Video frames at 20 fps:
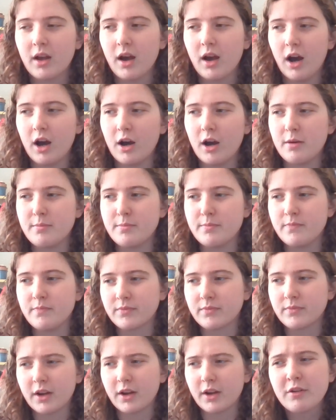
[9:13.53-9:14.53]
I
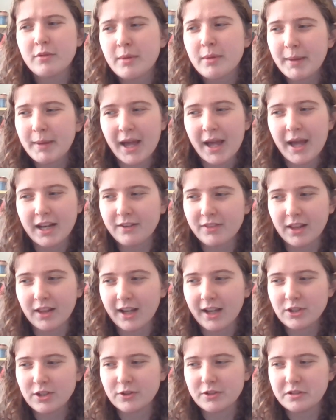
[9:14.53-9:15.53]
don't remember any of the
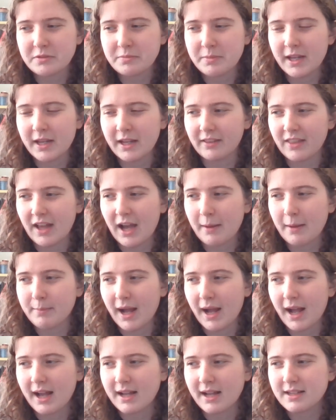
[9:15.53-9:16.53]
lecturers being that
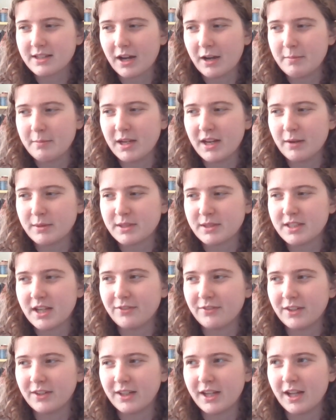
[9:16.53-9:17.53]
bad. I mean, it was
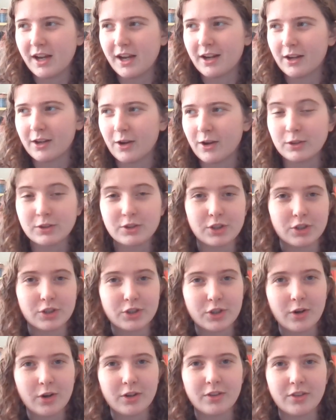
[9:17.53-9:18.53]
definitely a culture
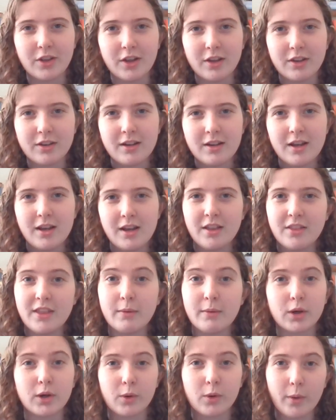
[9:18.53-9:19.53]
shock that there
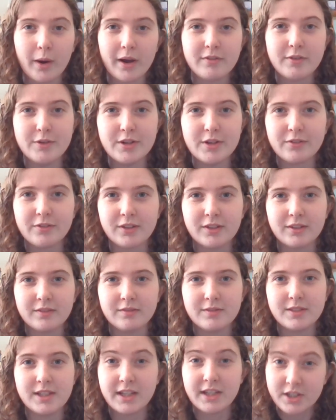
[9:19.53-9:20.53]
were quite a few
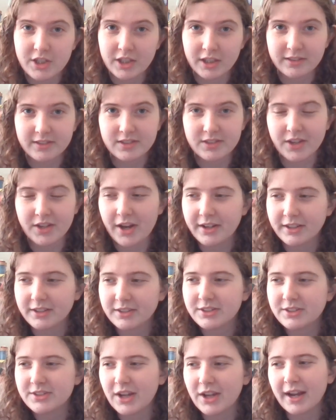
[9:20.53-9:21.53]
different teaching
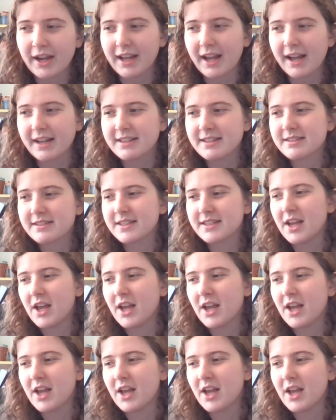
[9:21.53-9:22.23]
styles, I guess.